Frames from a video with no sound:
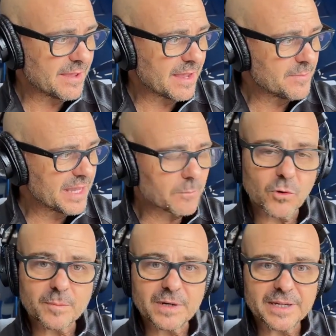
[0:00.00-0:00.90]
I make
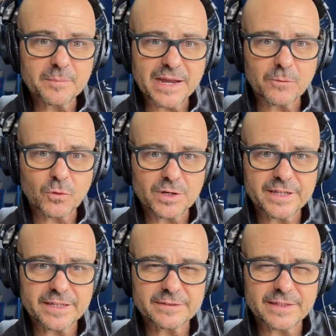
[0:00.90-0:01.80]
more money by
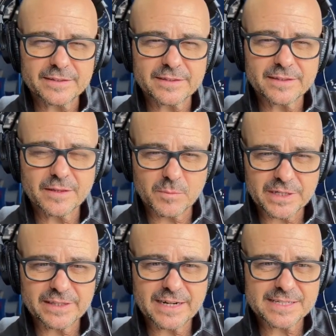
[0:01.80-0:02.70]
working than the
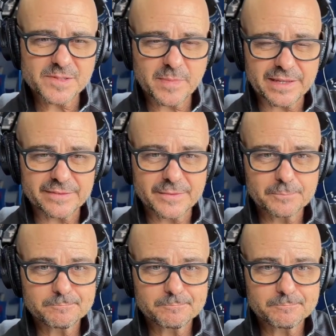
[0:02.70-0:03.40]
money that I spend